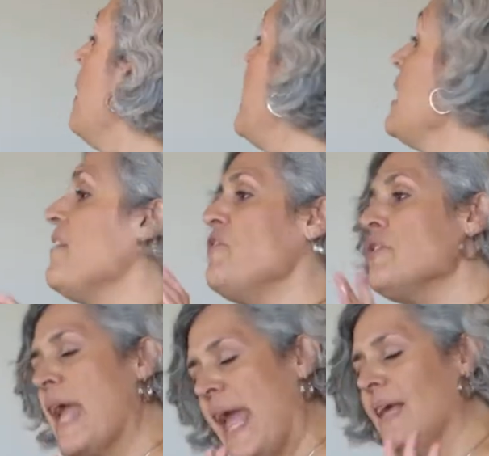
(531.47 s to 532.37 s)
But if
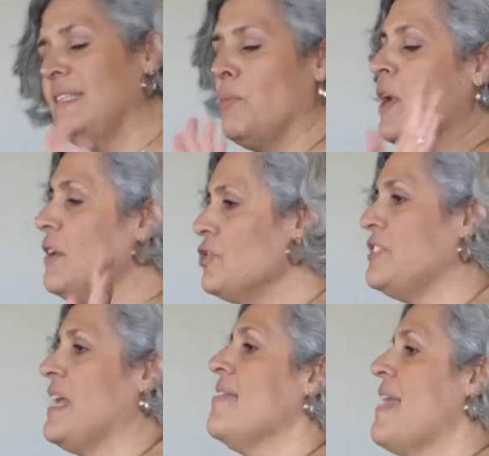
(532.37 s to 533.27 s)
you can't, and we
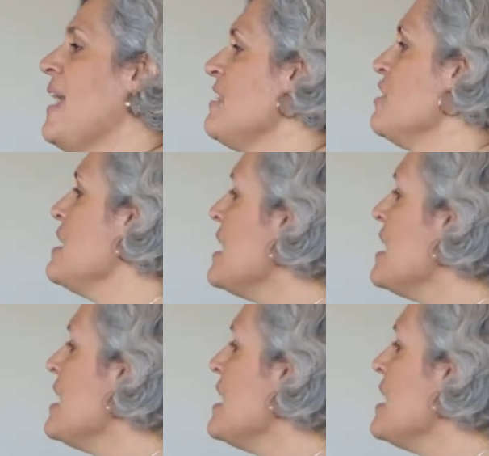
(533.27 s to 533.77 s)
understand that, and